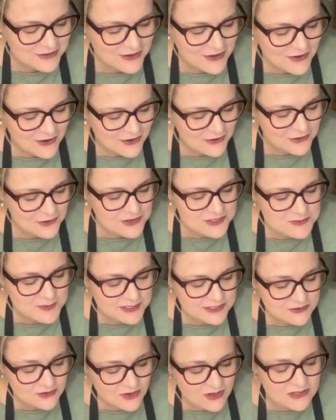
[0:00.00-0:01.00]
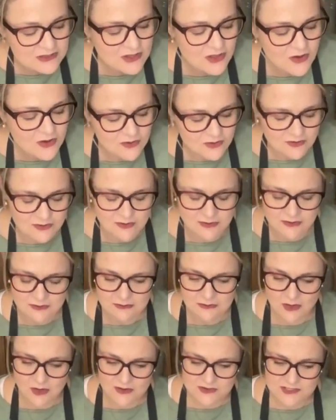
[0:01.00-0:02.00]
No, because we'd not long
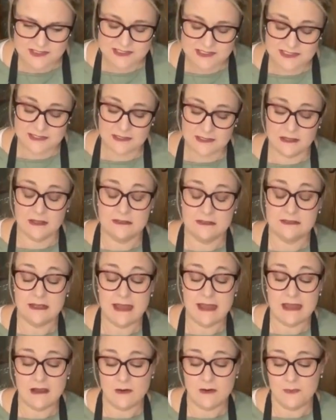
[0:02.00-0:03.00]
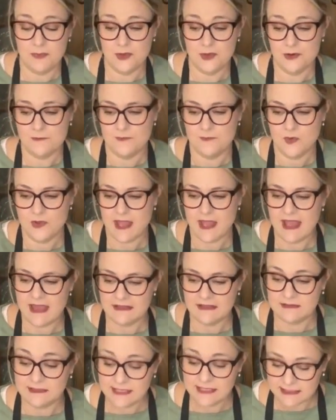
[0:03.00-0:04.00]
lost our beautiful
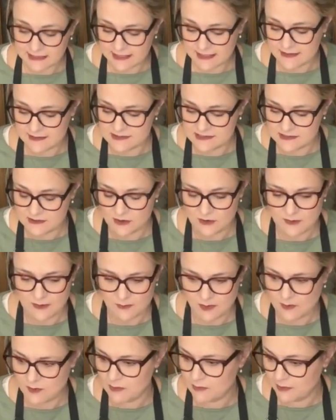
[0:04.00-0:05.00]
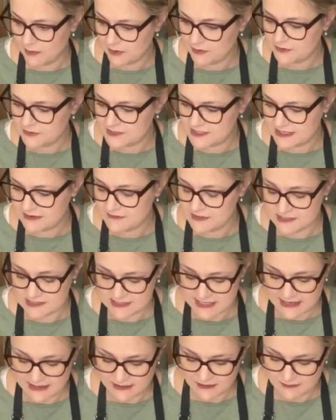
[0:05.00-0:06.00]
cat Lily. So, and we were both
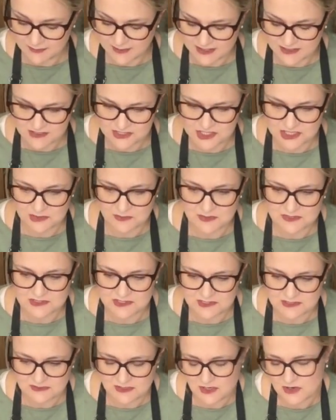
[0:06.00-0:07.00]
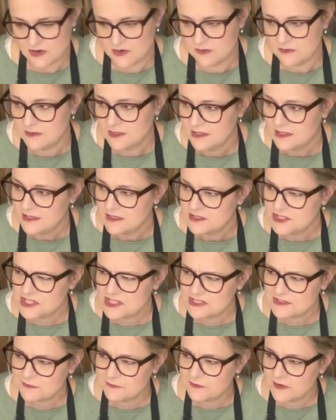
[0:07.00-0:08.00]
devastated because she was,
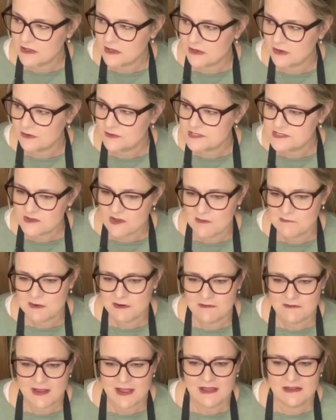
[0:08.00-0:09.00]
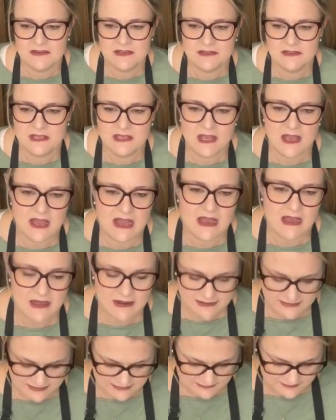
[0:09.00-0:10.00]
she used to follow Simon around in the
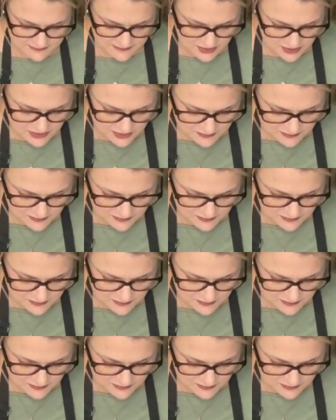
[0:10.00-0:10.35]
yard and,